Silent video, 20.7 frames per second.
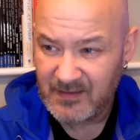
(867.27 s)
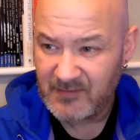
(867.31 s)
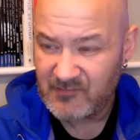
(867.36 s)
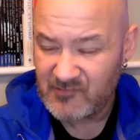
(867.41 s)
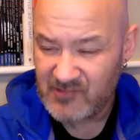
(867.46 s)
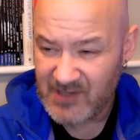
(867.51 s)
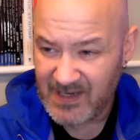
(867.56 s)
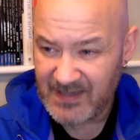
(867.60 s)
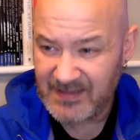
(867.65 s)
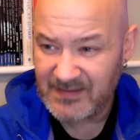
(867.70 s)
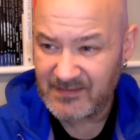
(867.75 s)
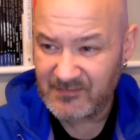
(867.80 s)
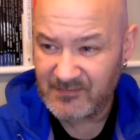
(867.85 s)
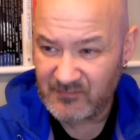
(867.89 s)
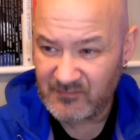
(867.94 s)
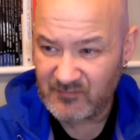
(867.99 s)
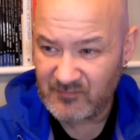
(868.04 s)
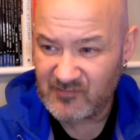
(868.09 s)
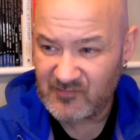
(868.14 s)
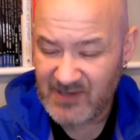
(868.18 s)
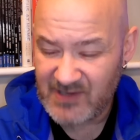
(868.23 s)
trying
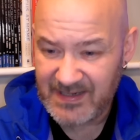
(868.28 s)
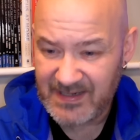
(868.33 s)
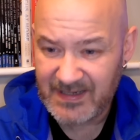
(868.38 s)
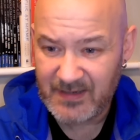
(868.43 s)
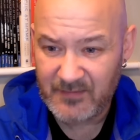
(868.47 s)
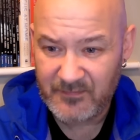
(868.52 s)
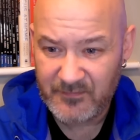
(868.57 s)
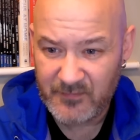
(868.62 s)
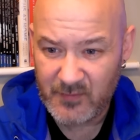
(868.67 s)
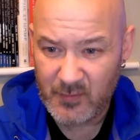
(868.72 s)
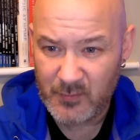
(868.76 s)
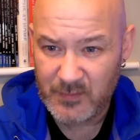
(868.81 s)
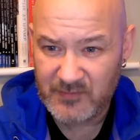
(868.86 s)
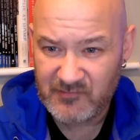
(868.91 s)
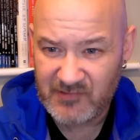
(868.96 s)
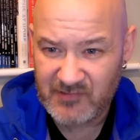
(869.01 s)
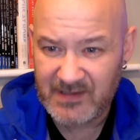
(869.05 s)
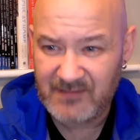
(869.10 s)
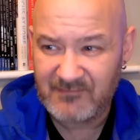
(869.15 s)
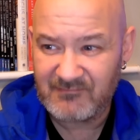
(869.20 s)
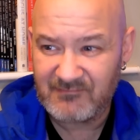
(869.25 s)
to get forward,
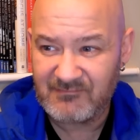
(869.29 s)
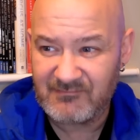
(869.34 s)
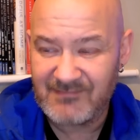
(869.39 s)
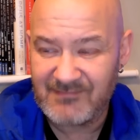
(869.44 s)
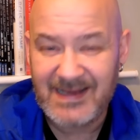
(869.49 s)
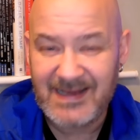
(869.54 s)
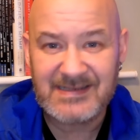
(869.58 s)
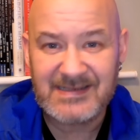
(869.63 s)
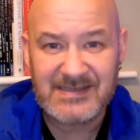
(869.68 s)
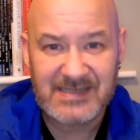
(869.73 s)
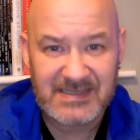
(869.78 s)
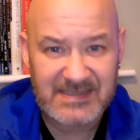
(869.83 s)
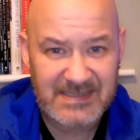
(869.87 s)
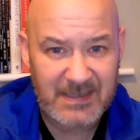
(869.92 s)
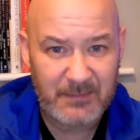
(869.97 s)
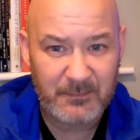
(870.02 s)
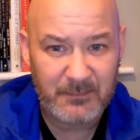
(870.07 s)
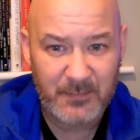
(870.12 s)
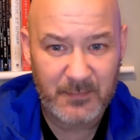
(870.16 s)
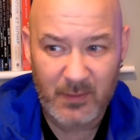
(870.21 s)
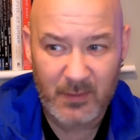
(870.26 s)
trying to raise the
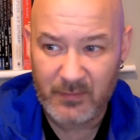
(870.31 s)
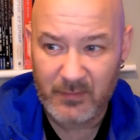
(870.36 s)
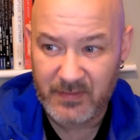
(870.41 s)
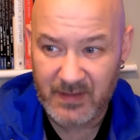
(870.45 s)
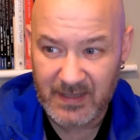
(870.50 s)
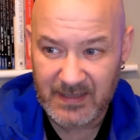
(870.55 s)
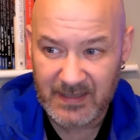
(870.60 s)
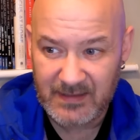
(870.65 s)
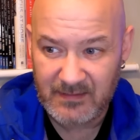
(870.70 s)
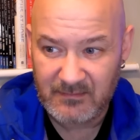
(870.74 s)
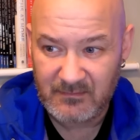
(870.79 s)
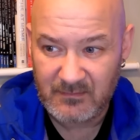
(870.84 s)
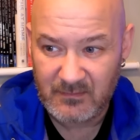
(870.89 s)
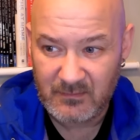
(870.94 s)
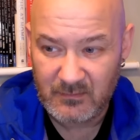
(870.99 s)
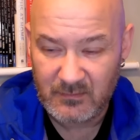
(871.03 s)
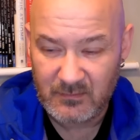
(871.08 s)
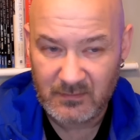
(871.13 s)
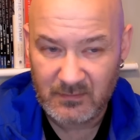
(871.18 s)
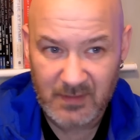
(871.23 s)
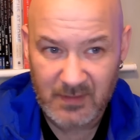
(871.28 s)
tempo, I think.
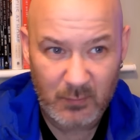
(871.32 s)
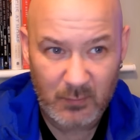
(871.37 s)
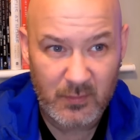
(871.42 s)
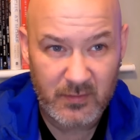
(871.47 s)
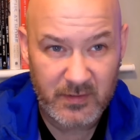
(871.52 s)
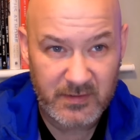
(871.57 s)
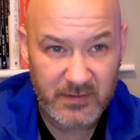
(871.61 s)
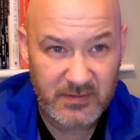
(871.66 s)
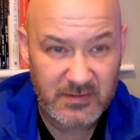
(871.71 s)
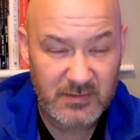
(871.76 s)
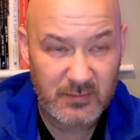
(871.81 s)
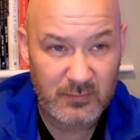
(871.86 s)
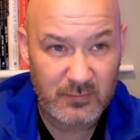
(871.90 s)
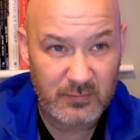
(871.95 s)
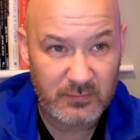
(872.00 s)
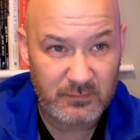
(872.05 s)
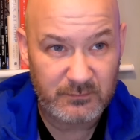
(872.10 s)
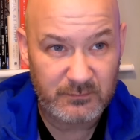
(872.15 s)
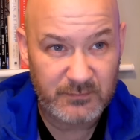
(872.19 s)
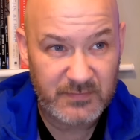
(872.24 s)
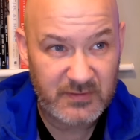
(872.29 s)
Little one and two
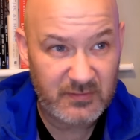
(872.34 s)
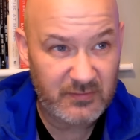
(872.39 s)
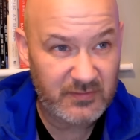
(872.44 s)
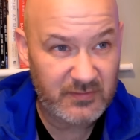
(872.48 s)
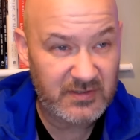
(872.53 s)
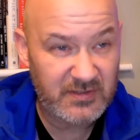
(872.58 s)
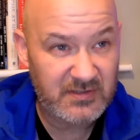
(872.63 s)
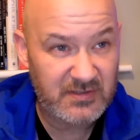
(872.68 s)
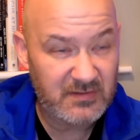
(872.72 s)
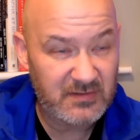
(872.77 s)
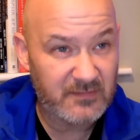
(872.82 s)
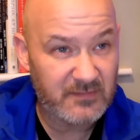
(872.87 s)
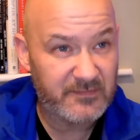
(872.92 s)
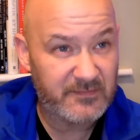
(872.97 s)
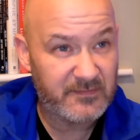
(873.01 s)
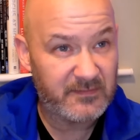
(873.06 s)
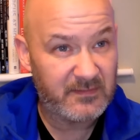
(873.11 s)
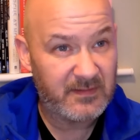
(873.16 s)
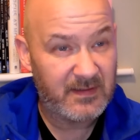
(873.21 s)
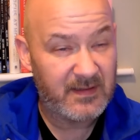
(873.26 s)
touch stuff.